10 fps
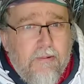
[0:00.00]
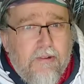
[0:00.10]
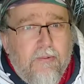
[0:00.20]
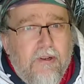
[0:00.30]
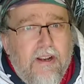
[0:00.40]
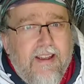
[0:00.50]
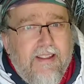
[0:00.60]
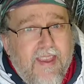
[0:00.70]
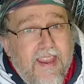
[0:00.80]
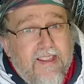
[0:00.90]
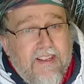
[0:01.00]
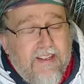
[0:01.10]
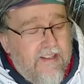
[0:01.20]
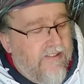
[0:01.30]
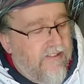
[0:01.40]
we just wanted to add the
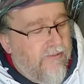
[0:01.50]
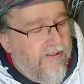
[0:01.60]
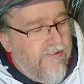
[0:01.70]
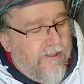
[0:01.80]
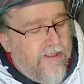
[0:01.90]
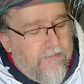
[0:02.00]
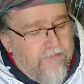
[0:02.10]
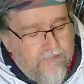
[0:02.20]
LEDs into it as well.